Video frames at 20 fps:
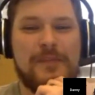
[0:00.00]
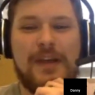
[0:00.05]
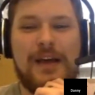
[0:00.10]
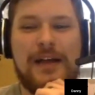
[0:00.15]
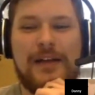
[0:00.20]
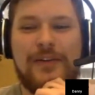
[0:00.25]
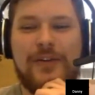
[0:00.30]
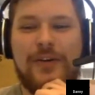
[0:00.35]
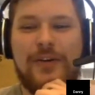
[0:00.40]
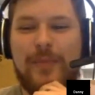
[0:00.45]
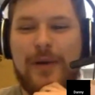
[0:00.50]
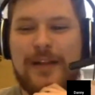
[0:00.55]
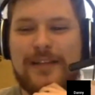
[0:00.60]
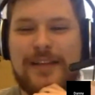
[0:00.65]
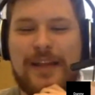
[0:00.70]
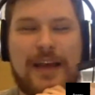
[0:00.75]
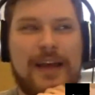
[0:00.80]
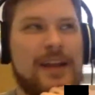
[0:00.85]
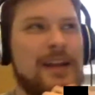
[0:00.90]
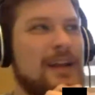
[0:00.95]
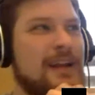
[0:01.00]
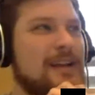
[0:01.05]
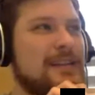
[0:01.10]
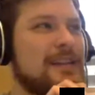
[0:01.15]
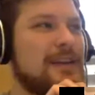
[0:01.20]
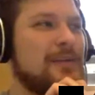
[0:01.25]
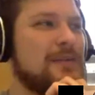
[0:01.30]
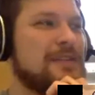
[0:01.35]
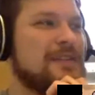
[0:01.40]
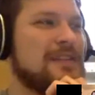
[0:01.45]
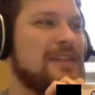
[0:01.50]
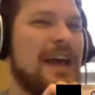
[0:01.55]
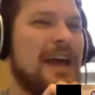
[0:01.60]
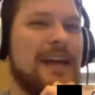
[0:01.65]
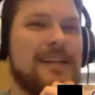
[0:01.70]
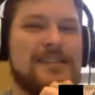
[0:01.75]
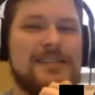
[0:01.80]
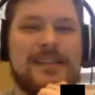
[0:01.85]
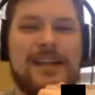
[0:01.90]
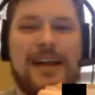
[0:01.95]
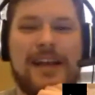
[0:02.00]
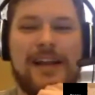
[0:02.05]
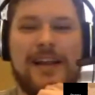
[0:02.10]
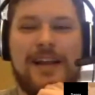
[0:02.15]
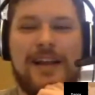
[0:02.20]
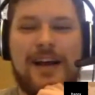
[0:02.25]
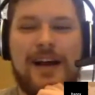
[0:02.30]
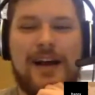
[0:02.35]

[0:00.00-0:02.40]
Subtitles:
I don't know about that. I think it was last night.